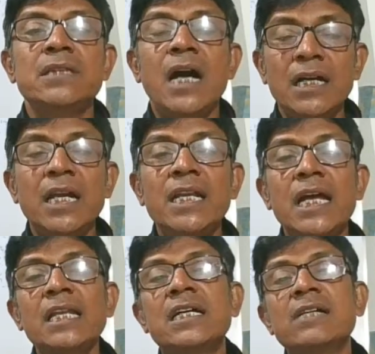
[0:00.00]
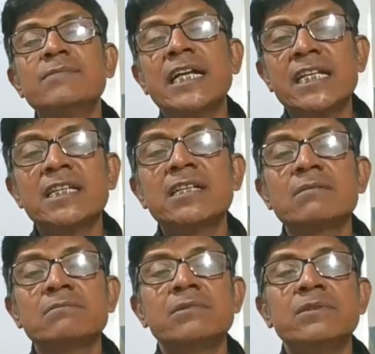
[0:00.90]
Again, I'll come
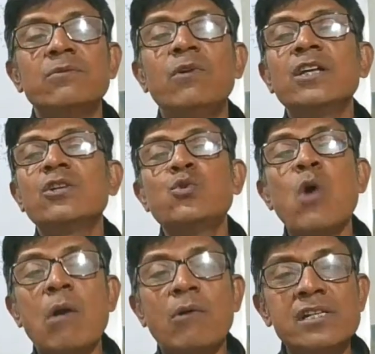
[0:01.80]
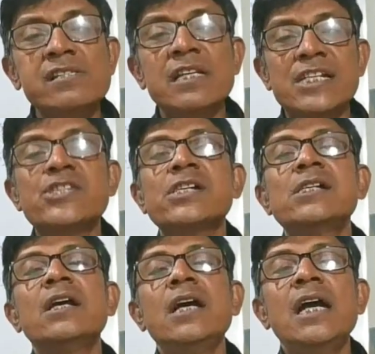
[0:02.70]
another 1 or 2 hours
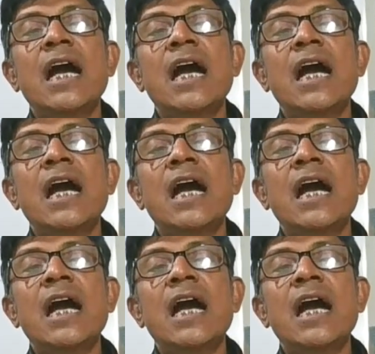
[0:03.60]
later.